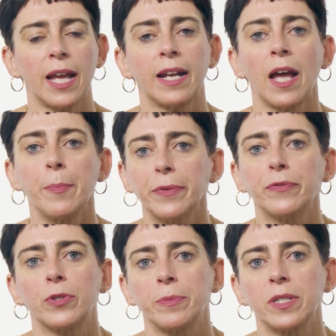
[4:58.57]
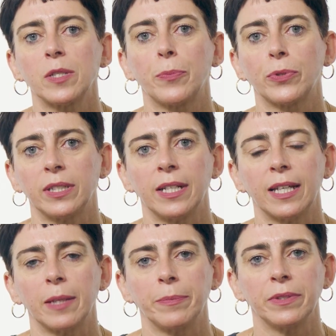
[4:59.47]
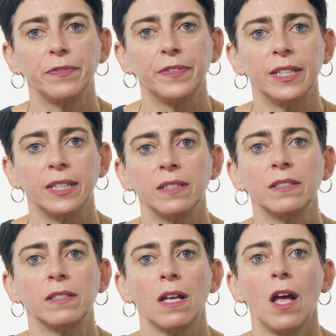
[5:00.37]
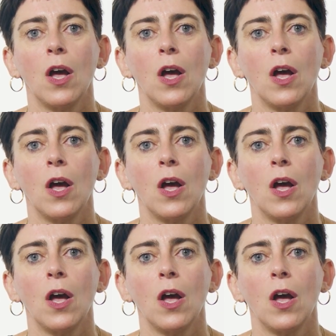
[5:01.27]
and high-performance sporting equipment fields,